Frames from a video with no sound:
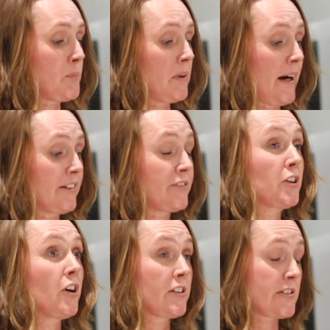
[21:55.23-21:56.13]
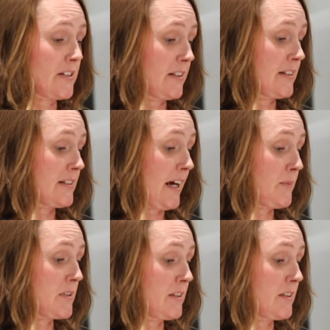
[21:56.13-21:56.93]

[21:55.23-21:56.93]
a plan of the costs and the steps